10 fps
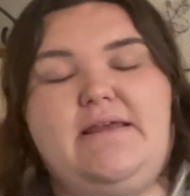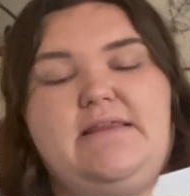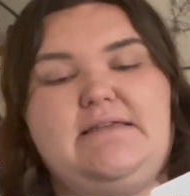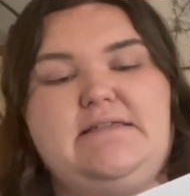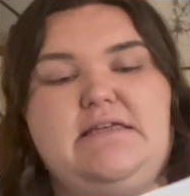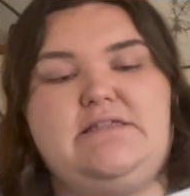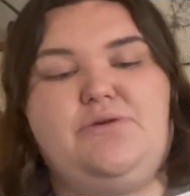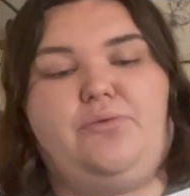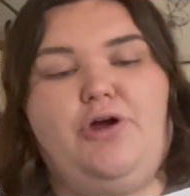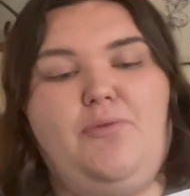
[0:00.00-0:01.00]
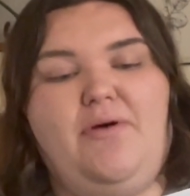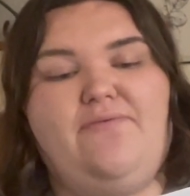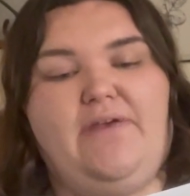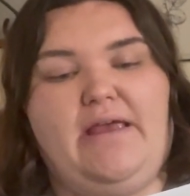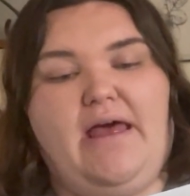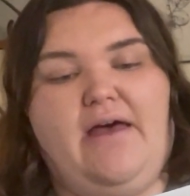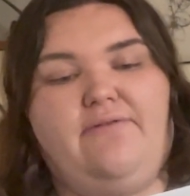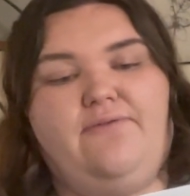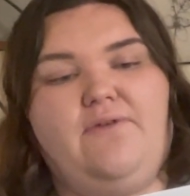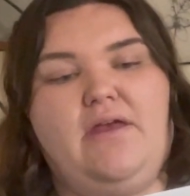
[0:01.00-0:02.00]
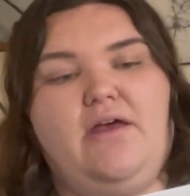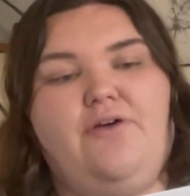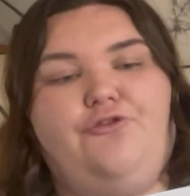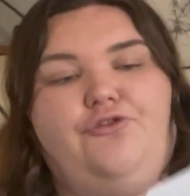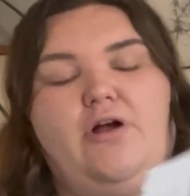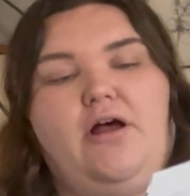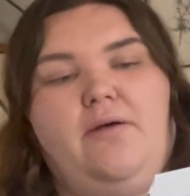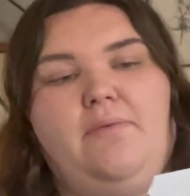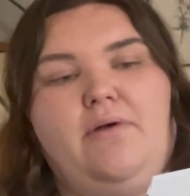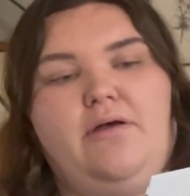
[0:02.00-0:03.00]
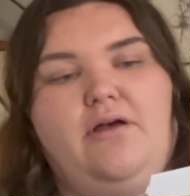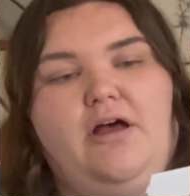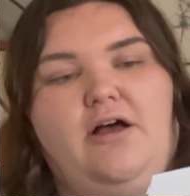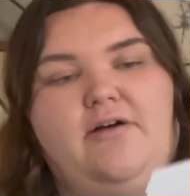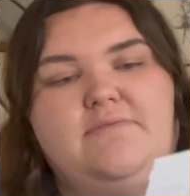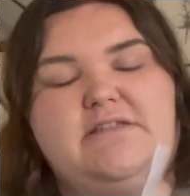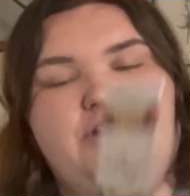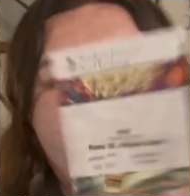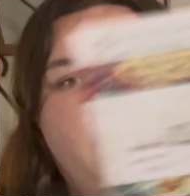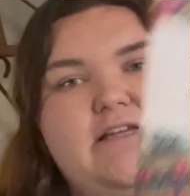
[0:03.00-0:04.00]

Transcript: This is the Roma VF from Southern